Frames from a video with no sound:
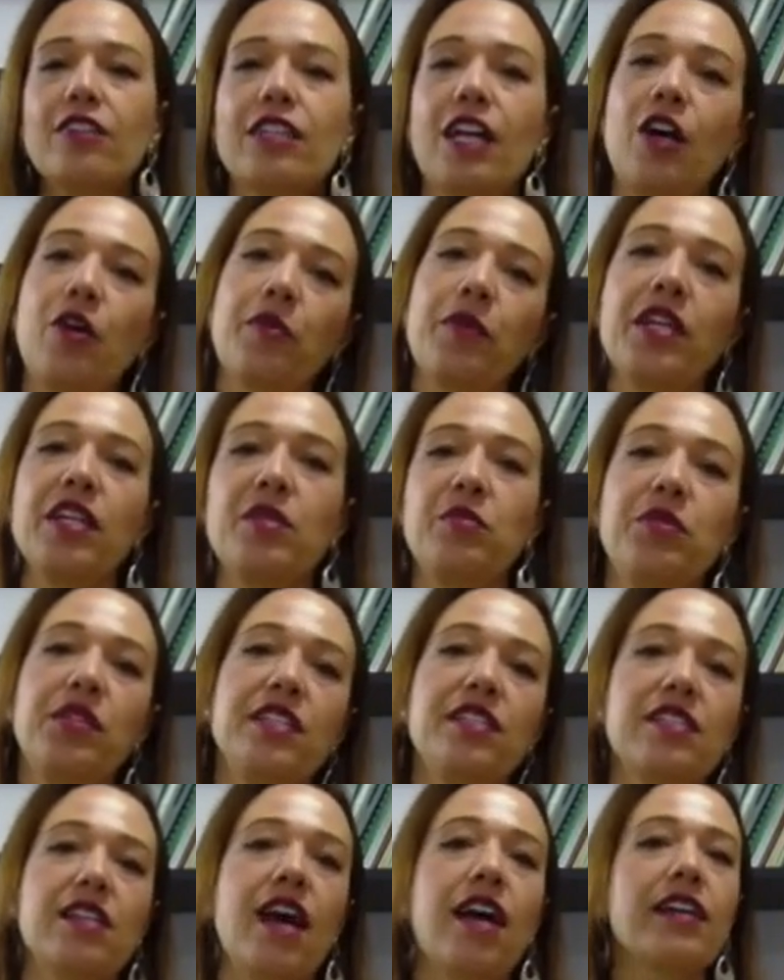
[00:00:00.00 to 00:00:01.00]
how many
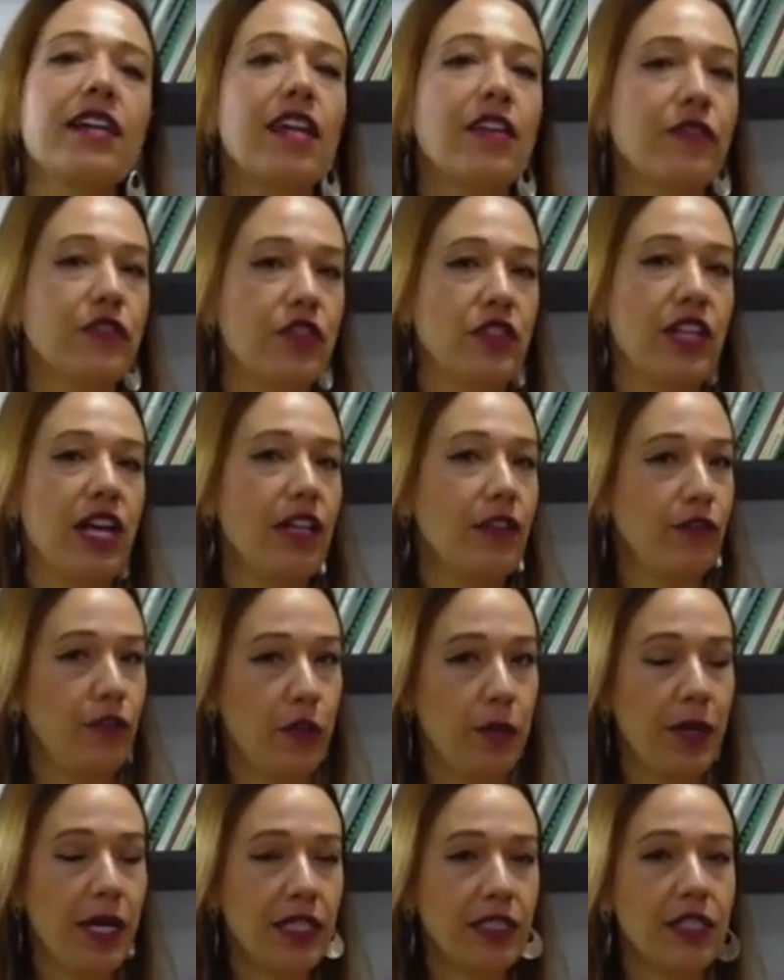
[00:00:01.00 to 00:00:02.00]
beats I gave to that
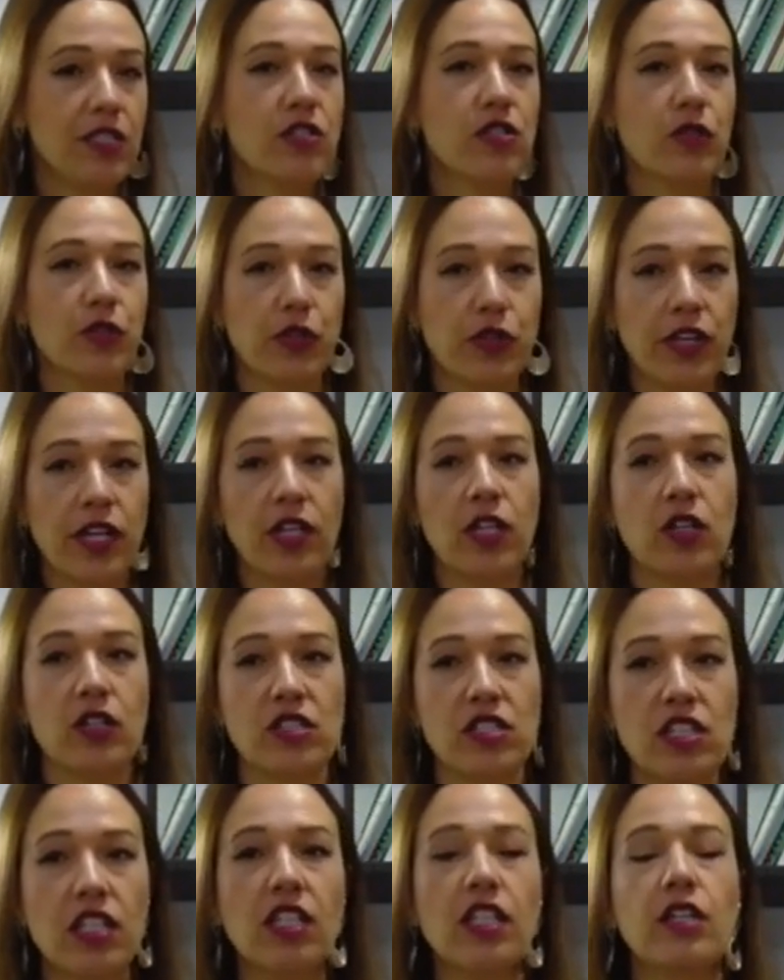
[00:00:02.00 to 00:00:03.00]
fermata, so you can
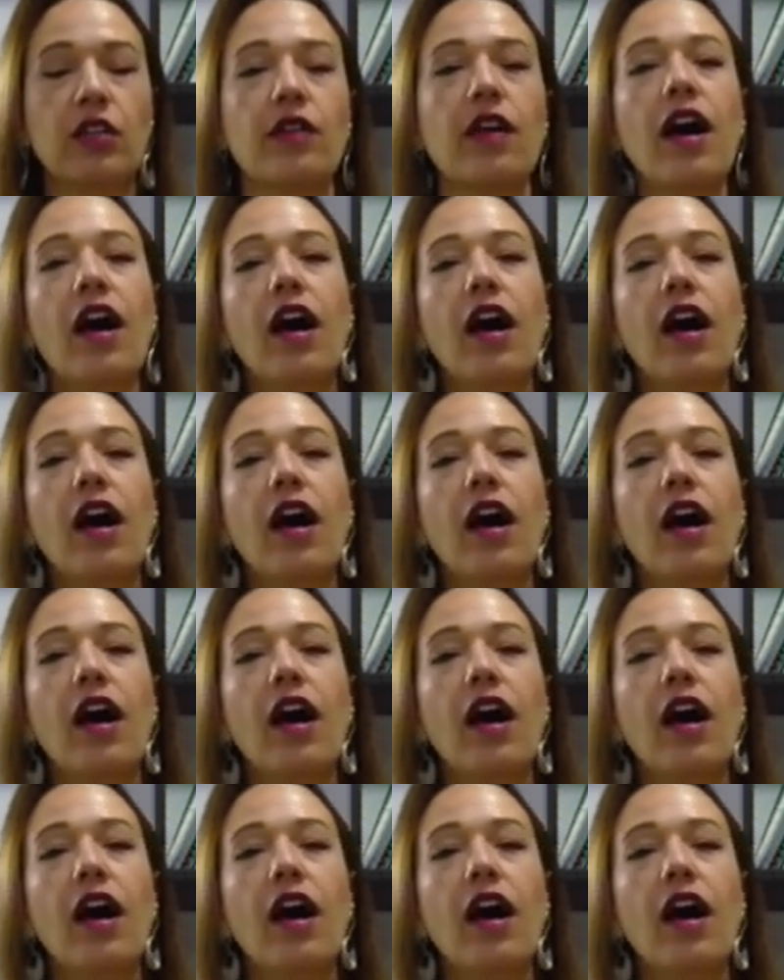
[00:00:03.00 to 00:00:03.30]
continue